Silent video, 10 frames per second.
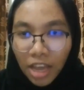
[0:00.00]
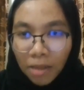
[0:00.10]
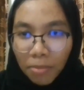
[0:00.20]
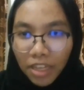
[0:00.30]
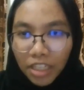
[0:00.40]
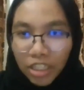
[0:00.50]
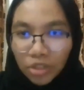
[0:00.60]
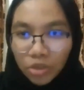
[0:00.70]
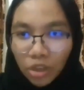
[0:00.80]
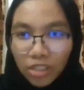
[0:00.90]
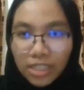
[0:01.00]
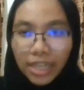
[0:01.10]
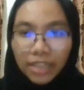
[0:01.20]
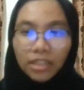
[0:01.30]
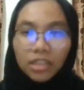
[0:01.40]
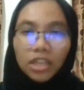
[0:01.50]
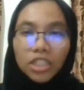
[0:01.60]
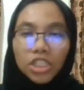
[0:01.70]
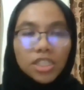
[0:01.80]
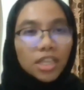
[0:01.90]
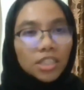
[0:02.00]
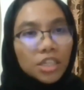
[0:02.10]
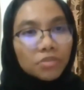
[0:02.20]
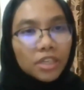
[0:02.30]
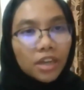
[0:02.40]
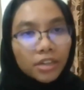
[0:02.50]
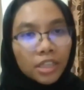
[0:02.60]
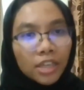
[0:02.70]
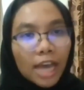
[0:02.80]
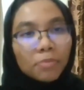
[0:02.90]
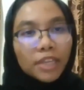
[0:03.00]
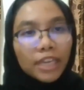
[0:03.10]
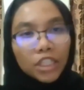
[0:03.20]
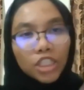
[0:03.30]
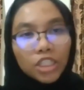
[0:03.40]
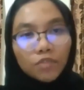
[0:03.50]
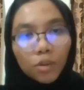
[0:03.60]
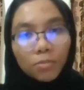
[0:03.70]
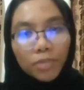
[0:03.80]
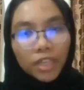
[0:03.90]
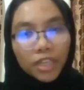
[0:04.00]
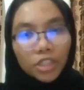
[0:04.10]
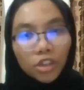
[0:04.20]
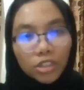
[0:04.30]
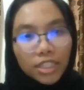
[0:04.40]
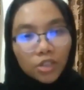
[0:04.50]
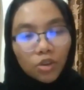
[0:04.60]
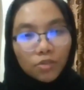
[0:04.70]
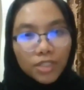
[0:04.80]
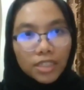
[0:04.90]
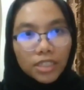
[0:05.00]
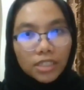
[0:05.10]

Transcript: many new doctors. I think she's asking regarding application for being a doctor in overseas.